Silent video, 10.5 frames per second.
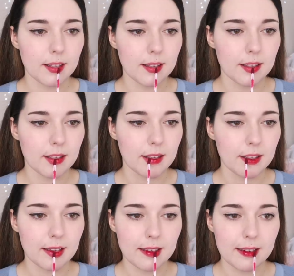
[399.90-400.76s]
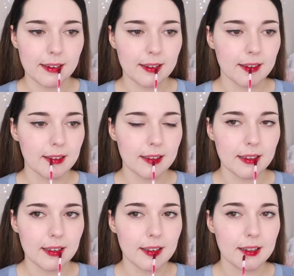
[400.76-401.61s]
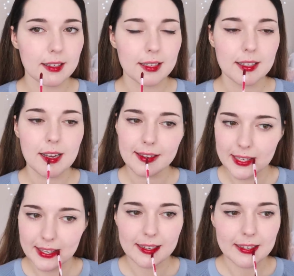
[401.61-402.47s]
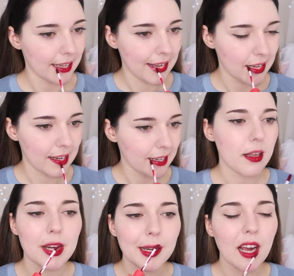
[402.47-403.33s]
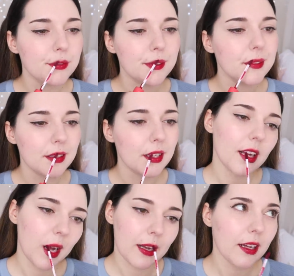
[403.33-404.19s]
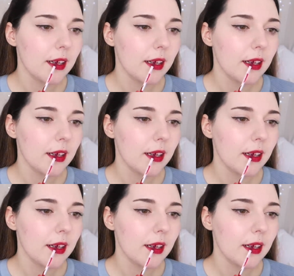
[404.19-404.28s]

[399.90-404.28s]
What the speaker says: However, this colour is still really pretty and it reminds me of the pink shades.